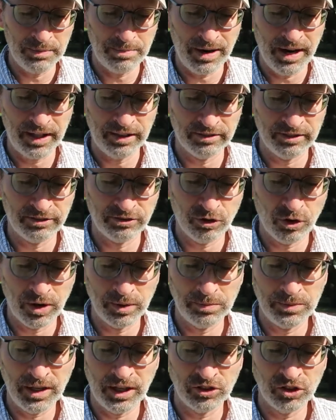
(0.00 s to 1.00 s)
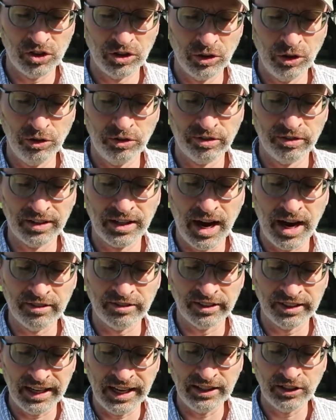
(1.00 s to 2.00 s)
by the Reformed Dutch and Lutheran
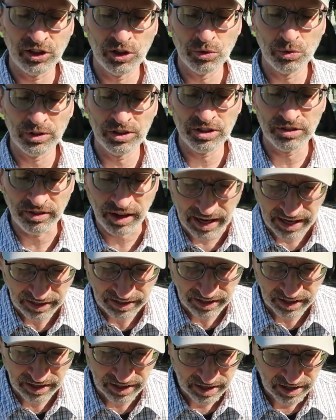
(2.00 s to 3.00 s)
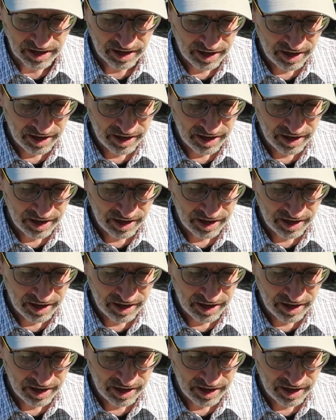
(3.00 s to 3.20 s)
congregations was erected,